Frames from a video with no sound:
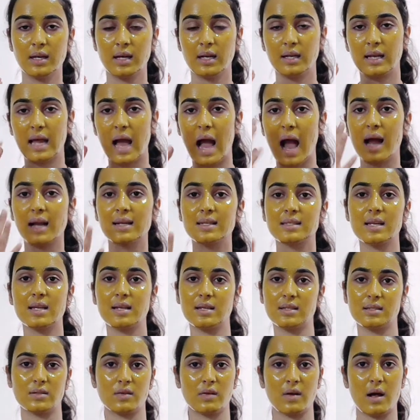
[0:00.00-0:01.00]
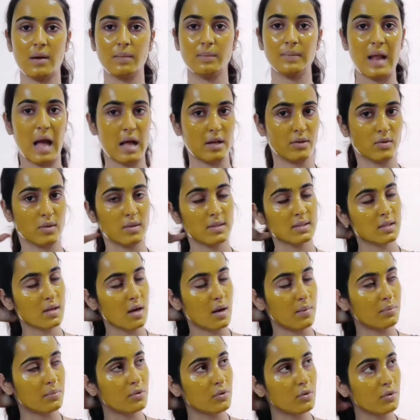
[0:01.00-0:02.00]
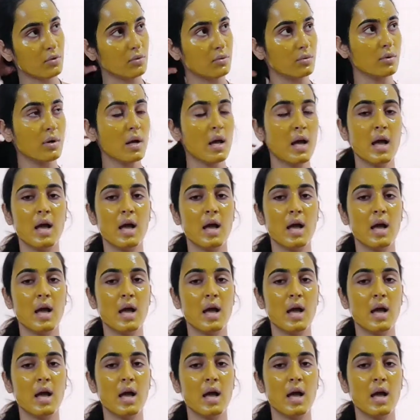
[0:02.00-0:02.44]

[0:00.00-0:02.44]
it acts like a scrub, natural scrub too.